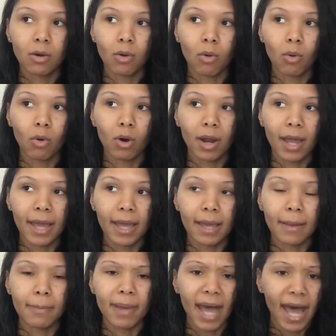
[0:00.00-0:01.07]
or
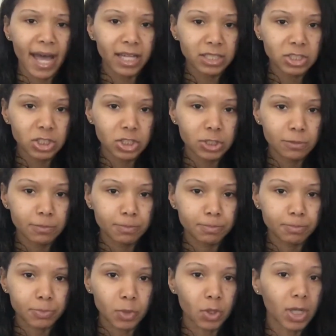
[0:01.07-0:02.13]
a patch,
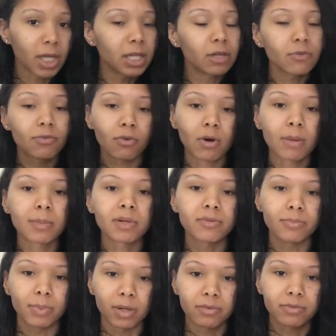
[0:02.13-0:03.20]
or any form
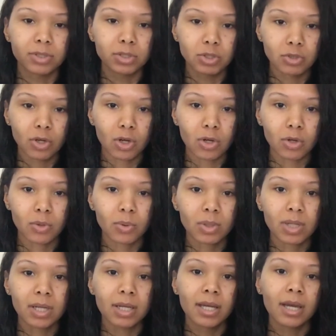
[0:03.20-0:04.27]
of birth control,
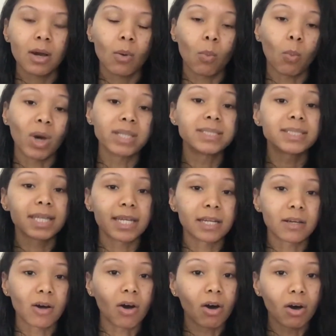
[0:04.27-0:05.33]
once
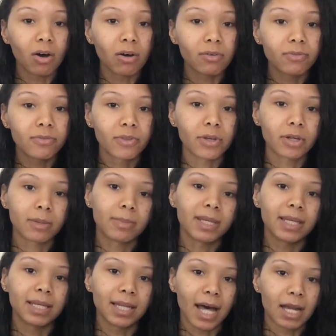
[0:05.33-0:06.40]
getting off, there could
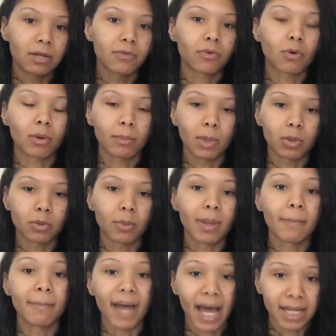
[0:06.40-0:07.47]
be a lot of hormonal
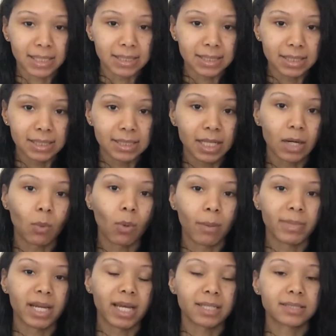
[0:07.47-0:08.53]
imbalances that a
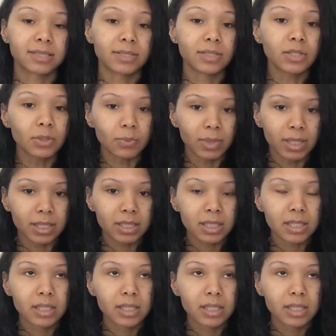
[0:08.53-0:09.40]
woman has to deal with,